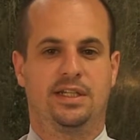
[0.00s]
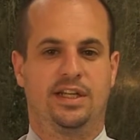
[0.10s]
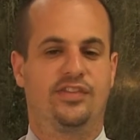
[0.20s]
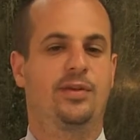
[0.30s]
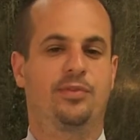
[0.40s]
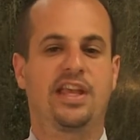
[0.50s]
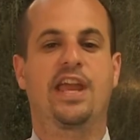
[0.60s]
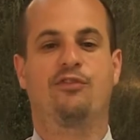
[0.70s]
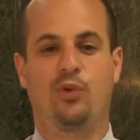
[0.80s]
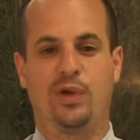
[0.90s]
It seems like
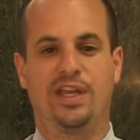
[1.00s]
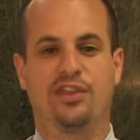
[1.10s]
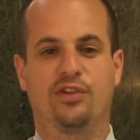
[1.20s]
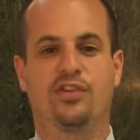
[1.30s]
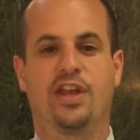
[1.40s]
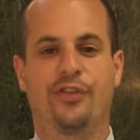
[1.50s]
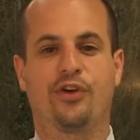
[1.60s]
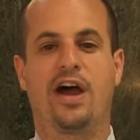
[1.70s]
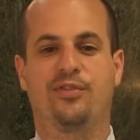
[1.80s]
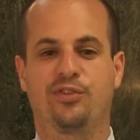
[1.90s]
every week there's another
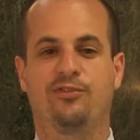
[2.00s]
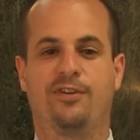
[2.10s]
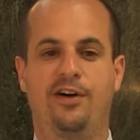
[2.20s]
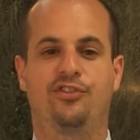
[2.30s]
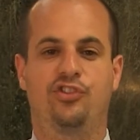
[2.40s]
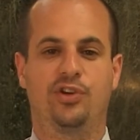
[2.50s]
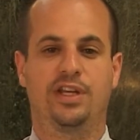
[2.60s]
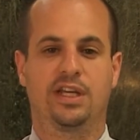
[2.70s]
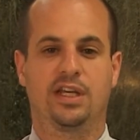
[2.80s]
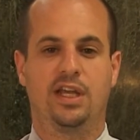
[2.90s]
officer-involved
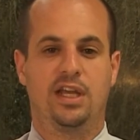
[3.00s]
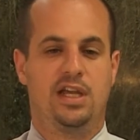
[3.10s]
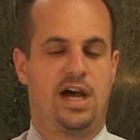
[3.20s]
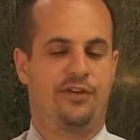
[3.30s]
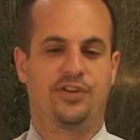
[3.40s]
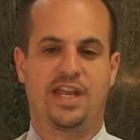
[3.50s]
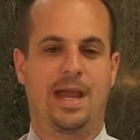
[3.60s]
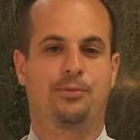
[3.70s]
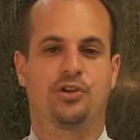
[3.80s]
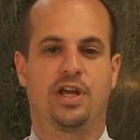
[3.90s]
shooting, often
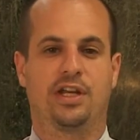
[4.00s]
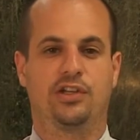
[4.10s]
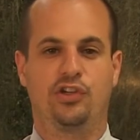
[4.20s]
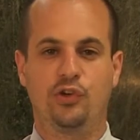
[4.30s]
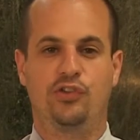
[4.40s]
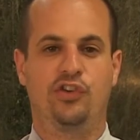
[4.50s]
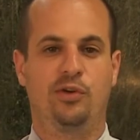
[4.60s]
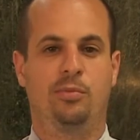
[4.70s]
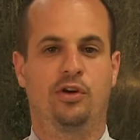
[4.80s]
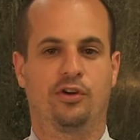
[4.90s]
captured on
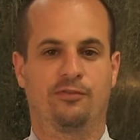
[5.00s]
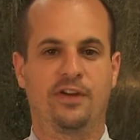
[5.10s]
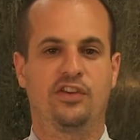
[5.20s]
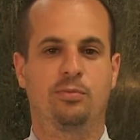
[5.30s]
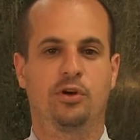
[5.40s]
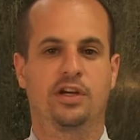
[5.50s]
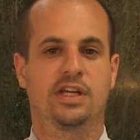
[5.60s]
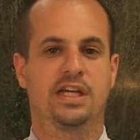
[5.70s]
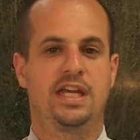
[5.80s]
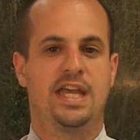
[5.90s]
YouTube or Facebook,
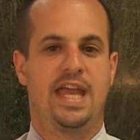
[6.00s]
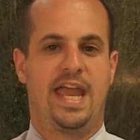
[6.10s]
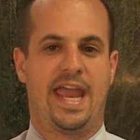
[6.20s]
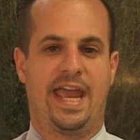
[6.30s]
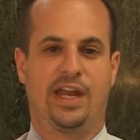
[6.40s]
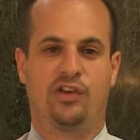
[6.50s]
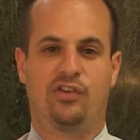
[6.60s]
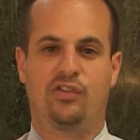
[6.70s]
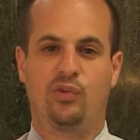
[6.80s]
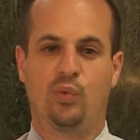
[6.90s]

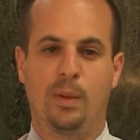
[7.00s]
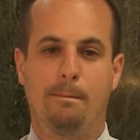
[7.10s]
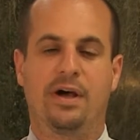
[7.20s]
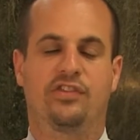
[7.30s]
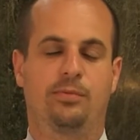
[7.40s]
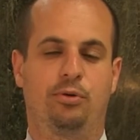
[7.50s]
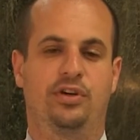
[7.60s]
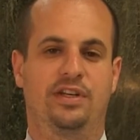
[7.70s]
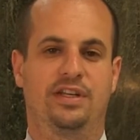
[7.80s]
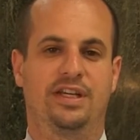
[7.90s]
and we must
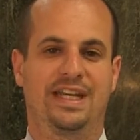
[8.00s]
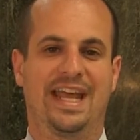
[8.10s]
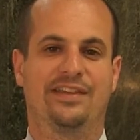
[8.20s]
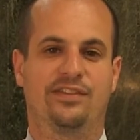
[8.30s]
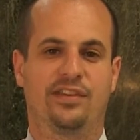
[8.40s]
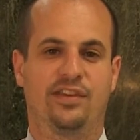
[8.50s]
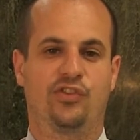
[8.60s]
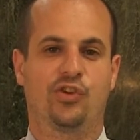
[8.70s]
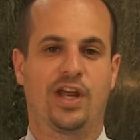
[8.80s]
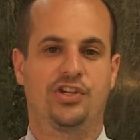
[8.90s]
put an end to these
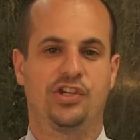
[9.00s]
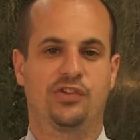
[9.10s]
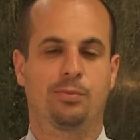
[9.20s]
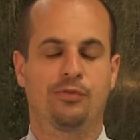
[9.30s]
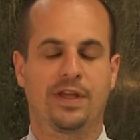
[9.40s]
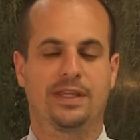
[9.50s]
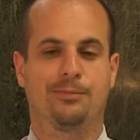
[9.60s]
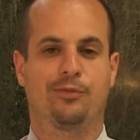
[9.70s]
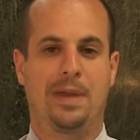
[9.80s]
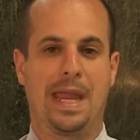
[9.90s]
tragedies and prevent them
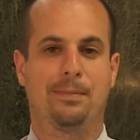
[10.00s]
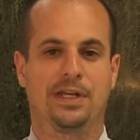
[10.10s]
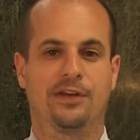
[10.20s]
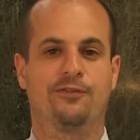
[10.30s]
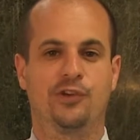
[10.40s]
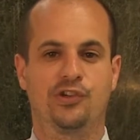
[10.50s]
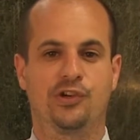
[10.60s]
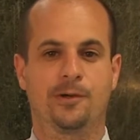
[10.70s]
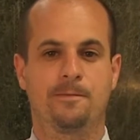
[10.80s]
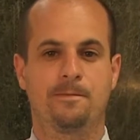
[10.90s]
from happening in the future.